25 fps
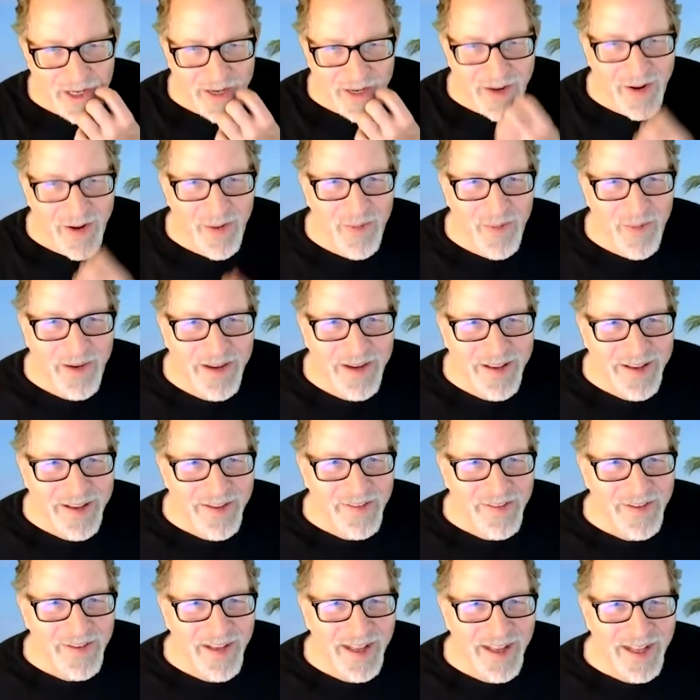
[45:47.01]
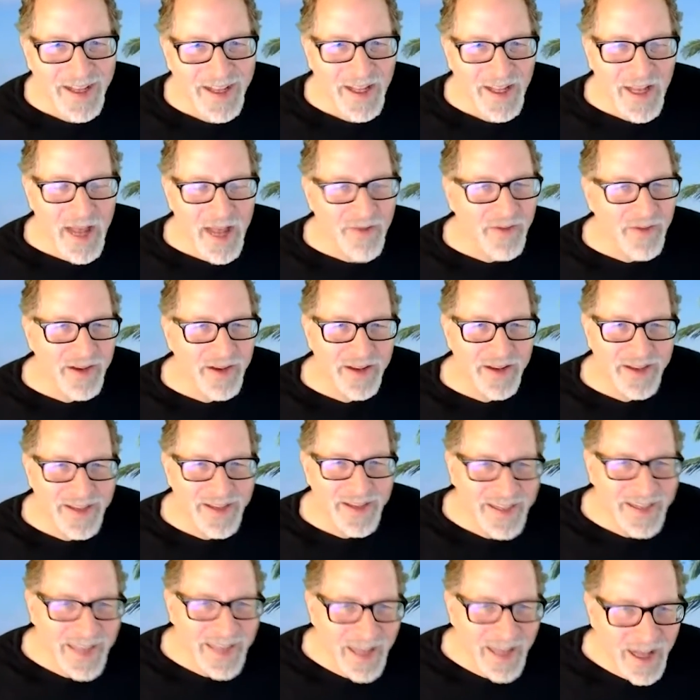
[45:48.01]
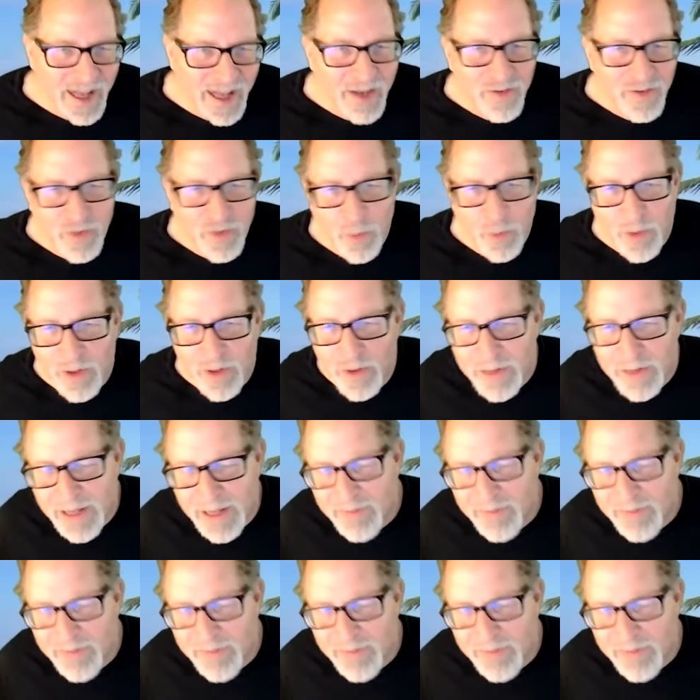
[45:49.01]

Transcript: You know, I want to see, have it, how's the work going?